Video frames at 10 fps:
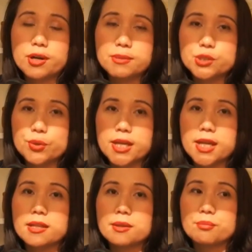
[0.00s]
three
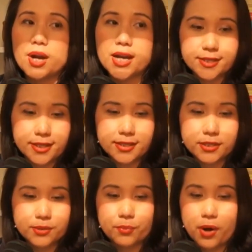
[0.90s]
is the
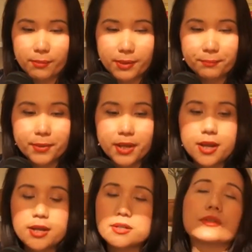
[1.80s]
pricing's problem.
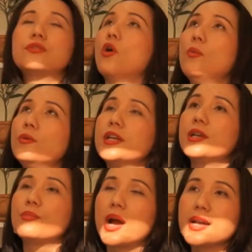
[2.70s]
So normally
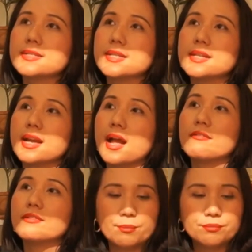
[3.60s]
pricing
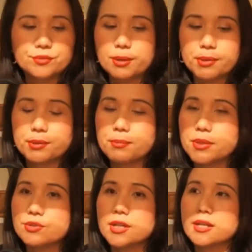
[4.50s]
have like some of the
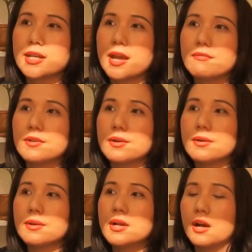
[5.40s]
business
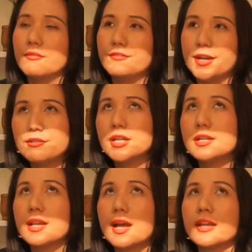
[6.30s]
never very
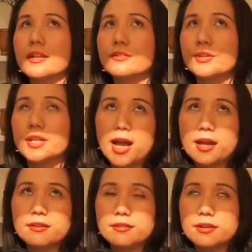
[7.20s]
like
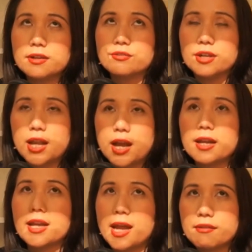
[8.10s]
rely
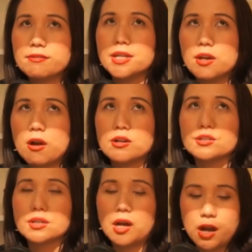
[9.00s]
heavily on
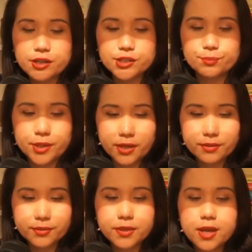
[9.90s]
cost
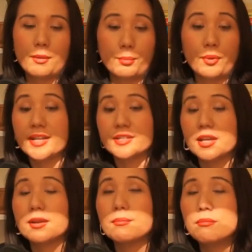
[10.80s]
plus
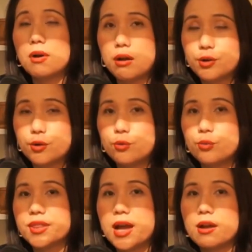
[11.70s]
pricing model
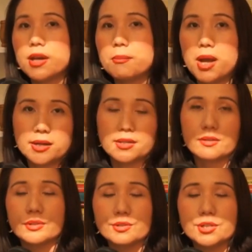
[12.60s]
without like market
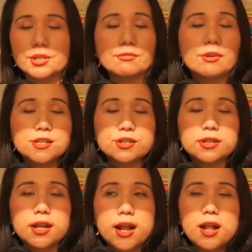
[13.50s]
consideration.